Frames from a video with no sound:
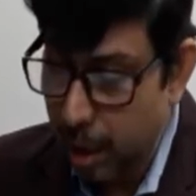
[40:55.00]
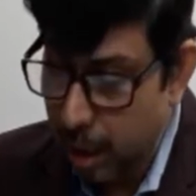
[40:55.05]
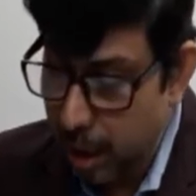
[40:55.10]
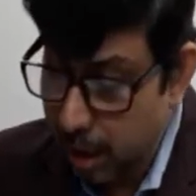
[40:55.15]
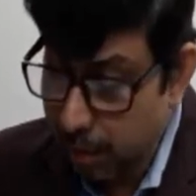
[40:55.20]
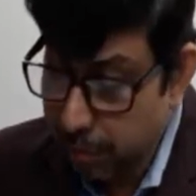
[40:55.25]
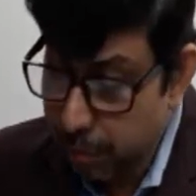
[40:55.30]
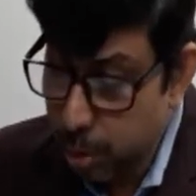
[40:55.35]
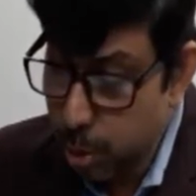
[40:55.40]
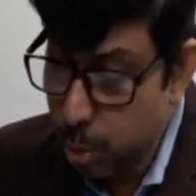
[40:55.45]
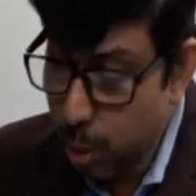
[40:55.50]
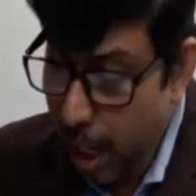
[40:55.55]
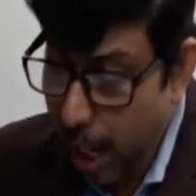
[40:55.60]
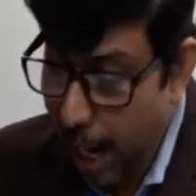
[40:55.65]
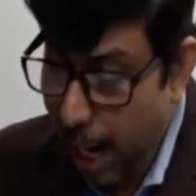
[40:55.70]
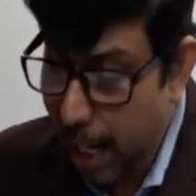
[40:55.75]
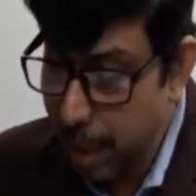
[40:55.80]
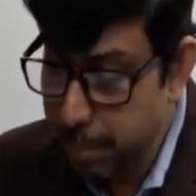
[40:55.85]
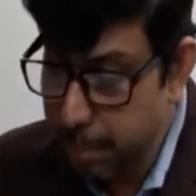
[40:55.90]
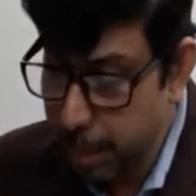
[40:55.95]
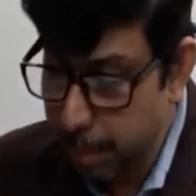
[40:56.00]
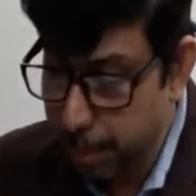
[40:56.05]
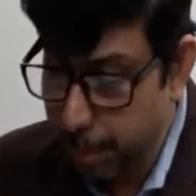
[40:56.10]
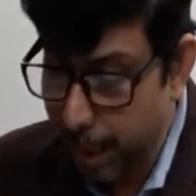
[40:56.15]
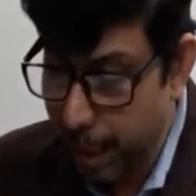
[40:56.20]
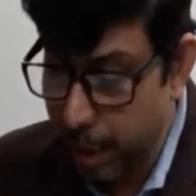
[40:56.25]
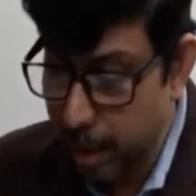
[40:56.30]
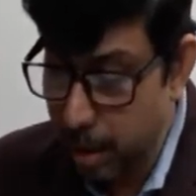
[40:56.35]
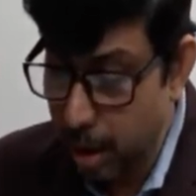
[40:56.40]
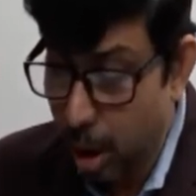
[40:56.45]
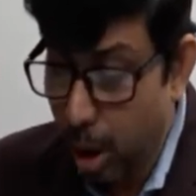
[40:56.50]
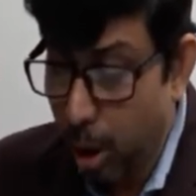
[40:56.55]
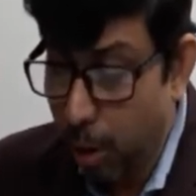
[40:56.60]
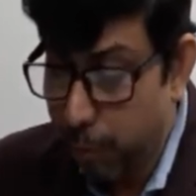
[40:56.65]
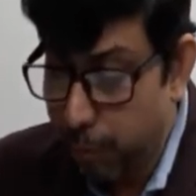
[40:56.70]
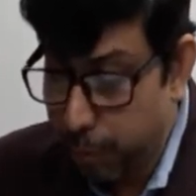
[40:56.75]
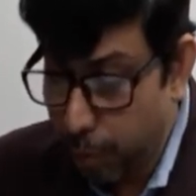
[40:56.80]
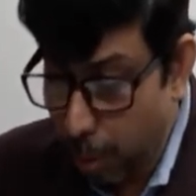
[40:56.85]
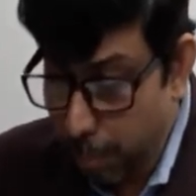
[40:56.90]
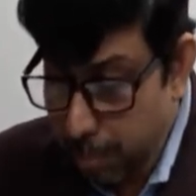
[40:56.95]
If you had
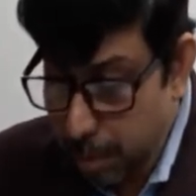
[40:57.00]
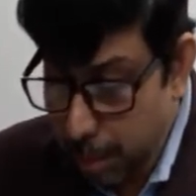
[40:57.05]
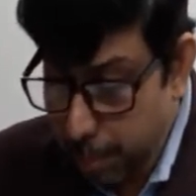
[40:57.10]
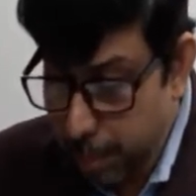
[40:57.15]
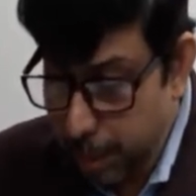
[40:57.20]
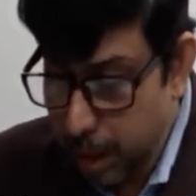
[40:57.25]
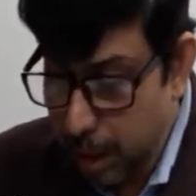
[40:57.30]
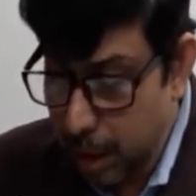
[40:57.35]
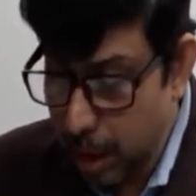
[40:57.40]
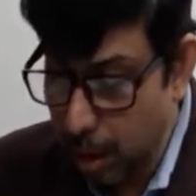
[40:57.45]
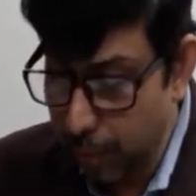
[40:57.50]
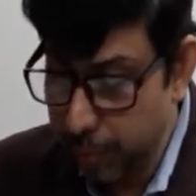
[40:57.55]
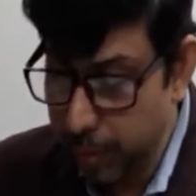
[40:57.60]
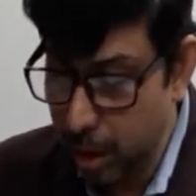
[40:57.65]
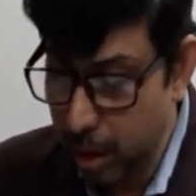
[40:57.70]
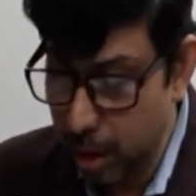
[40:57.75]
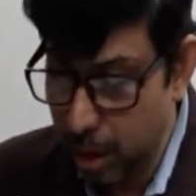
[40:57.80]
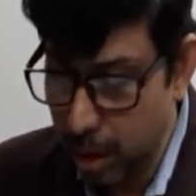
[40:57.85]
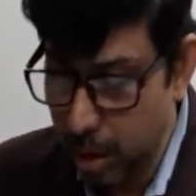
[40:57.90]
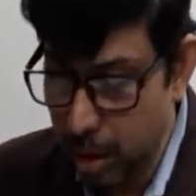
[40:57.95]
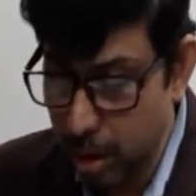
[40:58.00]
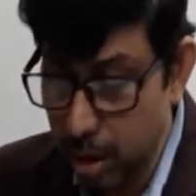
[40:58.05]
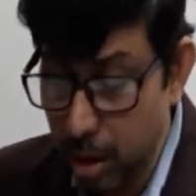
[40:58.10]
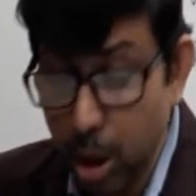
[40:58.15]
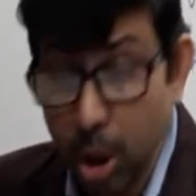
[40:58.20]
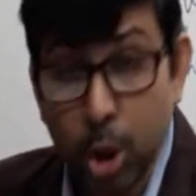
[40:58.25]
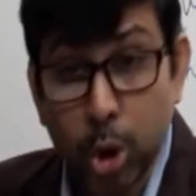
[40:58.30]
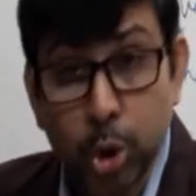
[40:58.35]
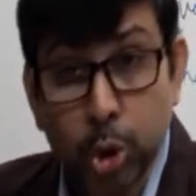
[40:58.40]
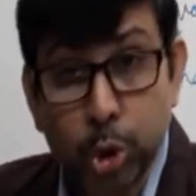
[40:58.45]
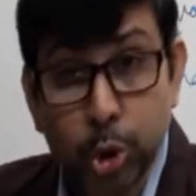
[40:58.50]
prepared from the beginning of the year,